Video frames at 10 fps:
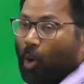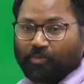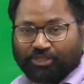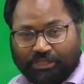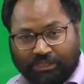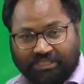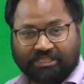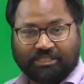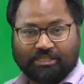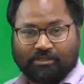
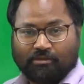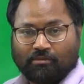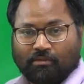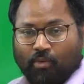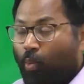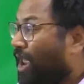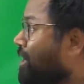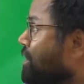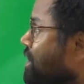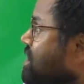options
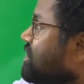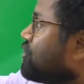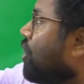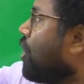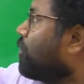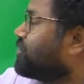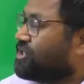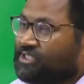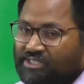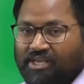while reading the
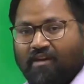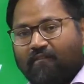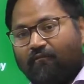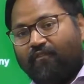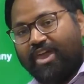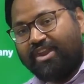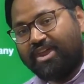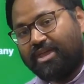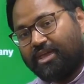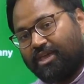options
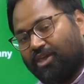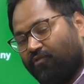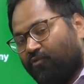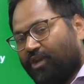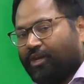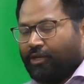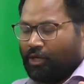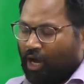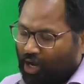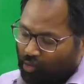very carefully.
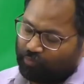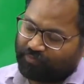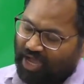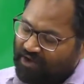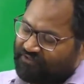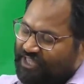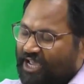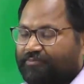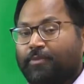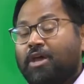Now, after
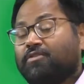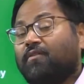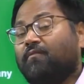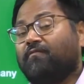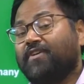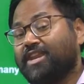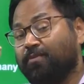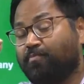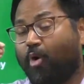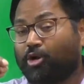that, the very
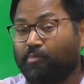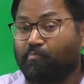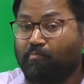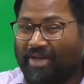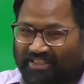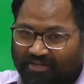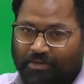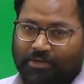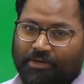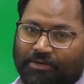important
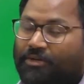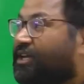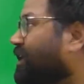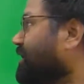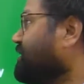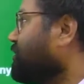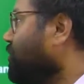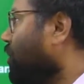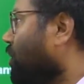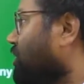method is
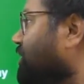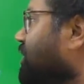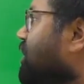called